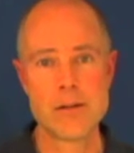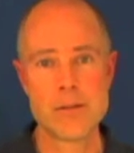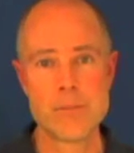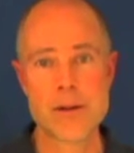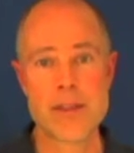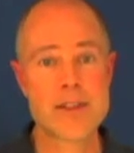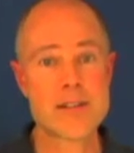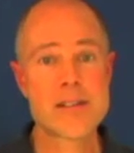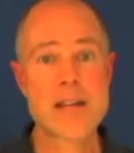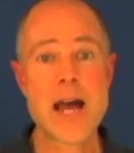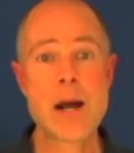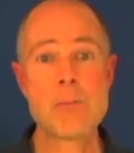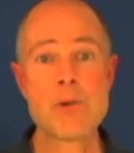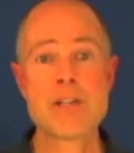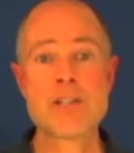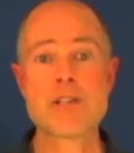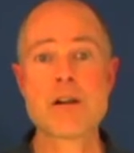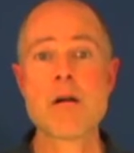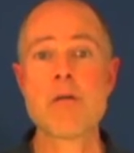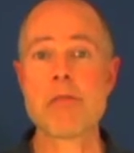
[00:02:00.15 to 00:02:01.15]
By the time we
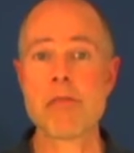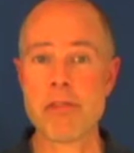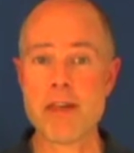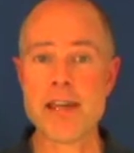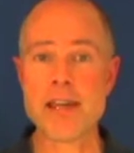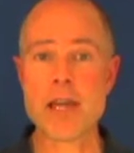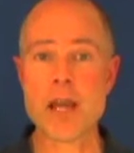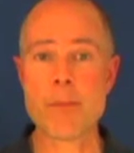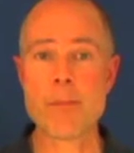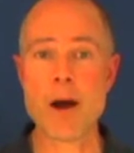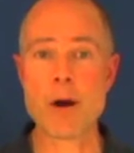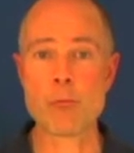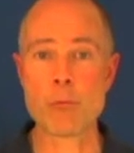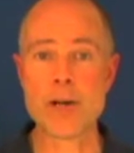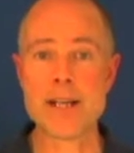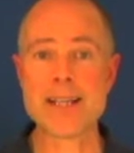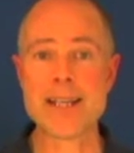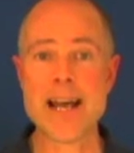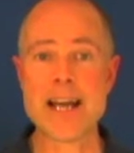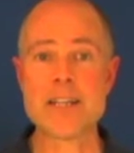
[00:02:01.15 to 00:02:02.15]
start thinking about
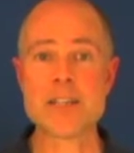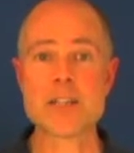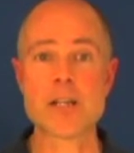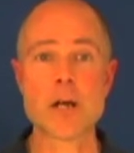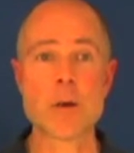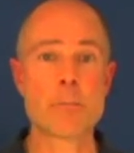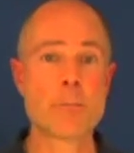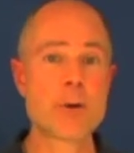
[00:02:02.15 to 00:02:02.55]
realizing a